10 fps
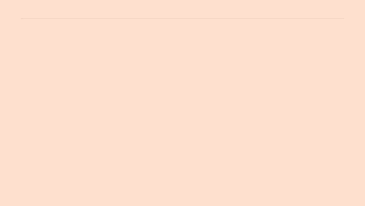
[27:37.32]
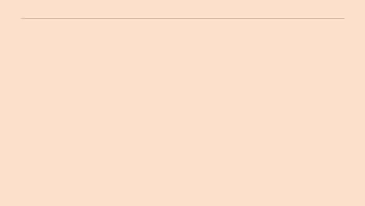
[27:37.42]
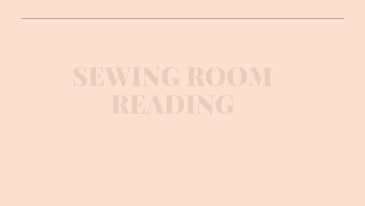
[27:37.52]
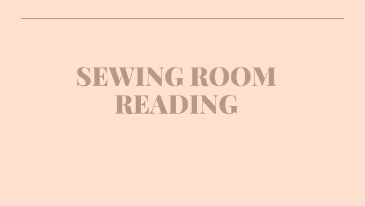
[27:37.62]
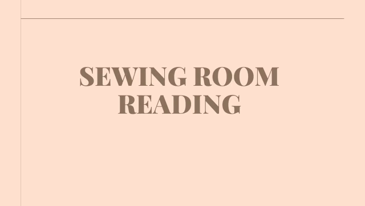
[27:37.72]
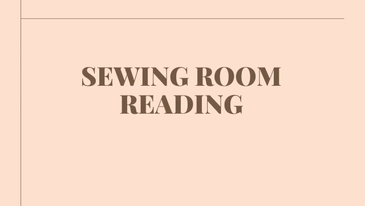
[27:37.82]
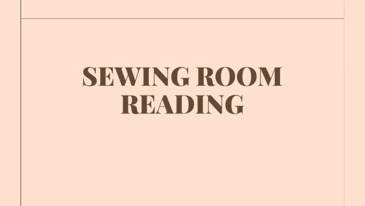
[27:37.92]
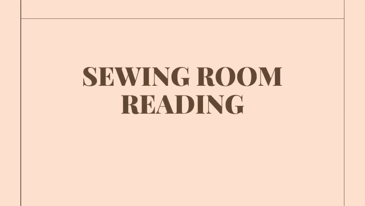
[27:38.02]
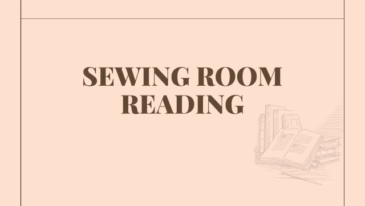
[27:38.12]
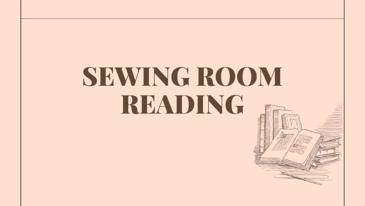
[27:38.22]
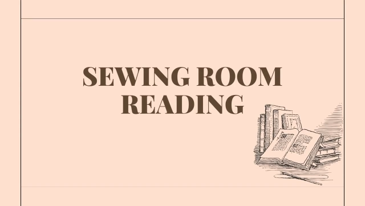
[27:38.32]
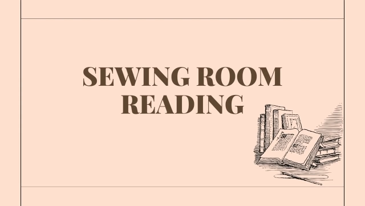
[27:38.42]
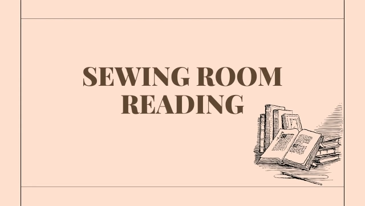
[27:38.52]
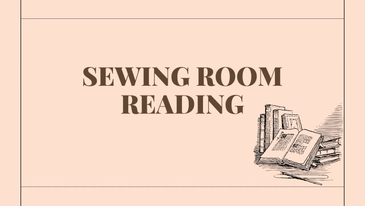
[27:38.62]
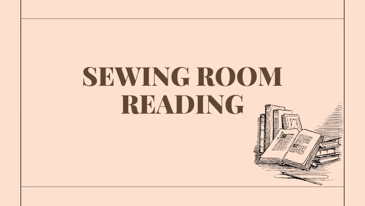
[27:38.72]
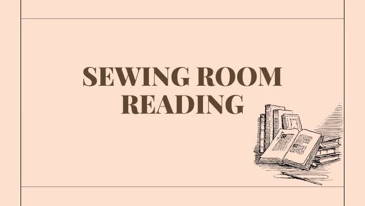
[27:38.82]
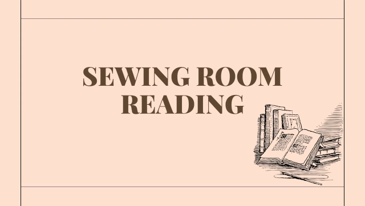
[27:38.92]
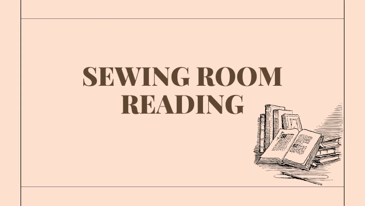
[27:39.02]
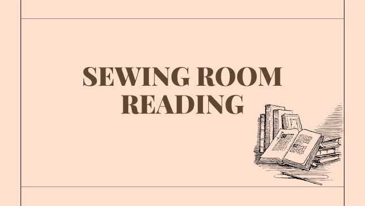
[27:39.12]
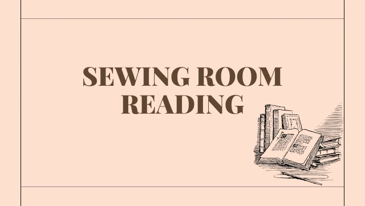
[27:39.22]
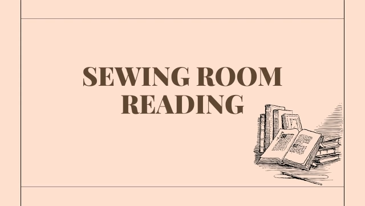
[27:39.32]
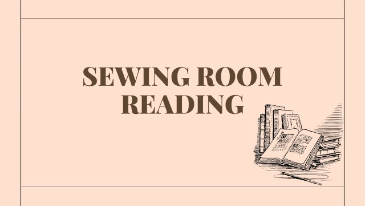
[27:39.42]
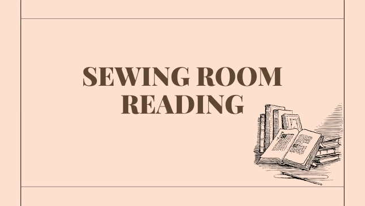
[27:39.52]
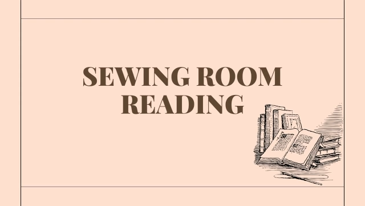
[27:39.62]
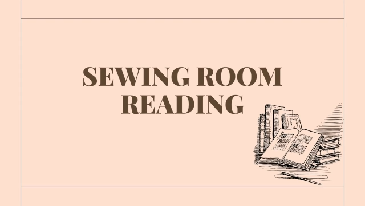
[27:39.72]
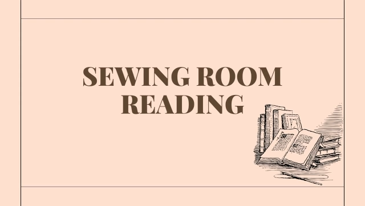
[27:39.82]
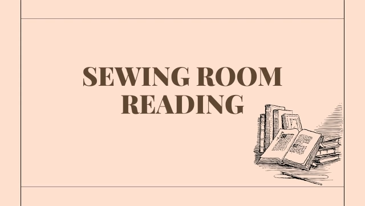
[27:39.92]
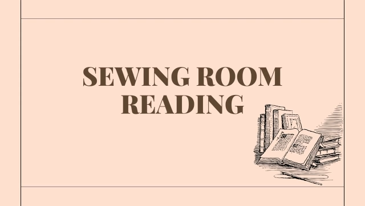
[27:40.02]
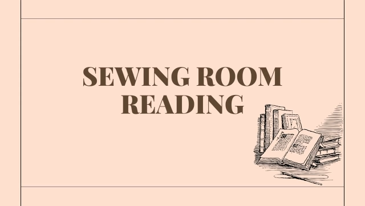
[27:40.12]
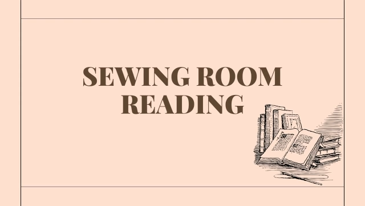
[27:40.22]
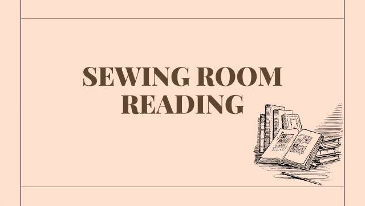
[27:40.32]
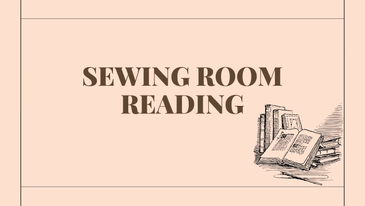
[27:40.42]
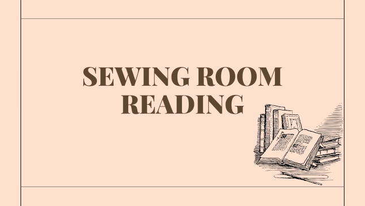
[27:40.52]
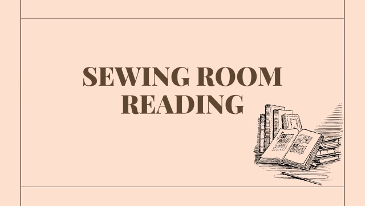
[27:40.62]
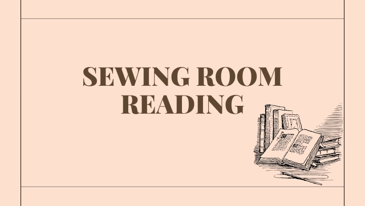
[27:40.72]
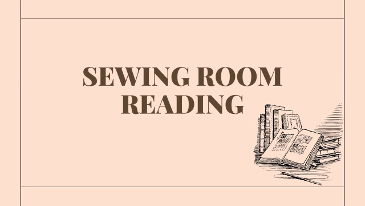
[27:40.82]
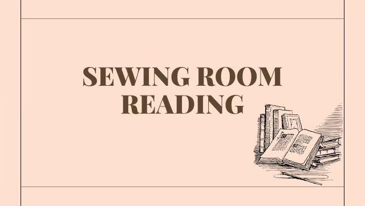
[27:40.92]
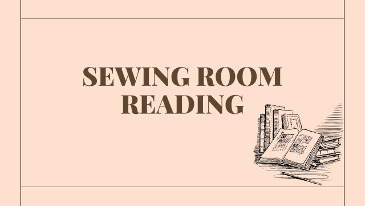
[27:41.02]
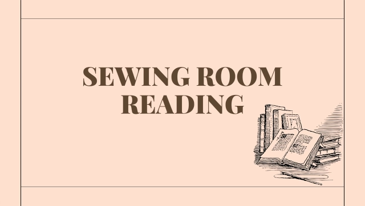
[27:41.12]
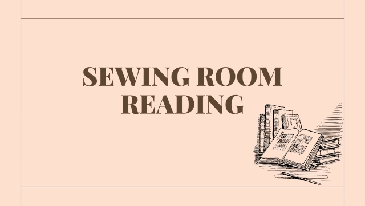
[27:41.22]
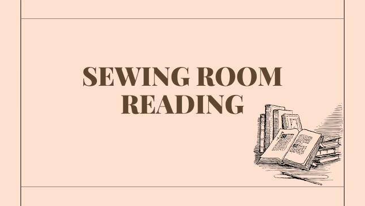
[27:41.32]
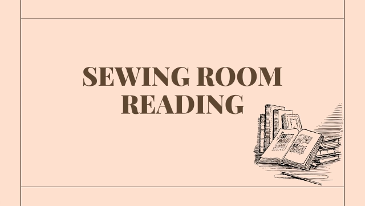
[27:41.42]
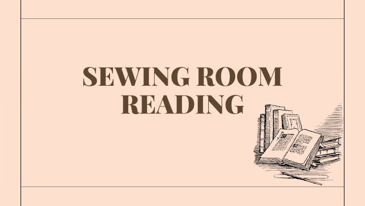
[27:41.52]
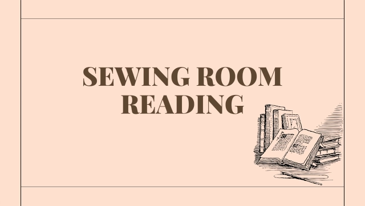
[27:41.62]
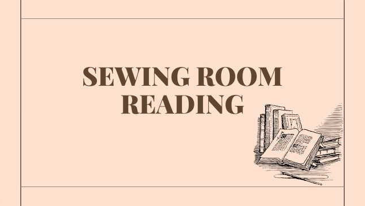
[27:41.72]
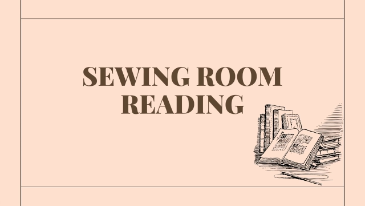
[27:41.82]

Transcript: Nobody's mouth can be seen.